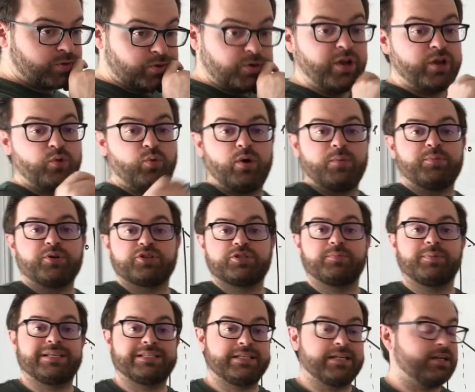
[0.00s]
Right? One person
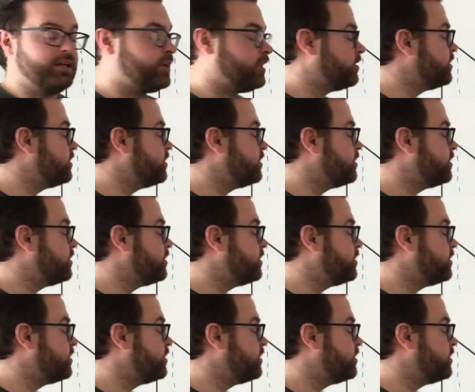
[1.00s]
pays $10.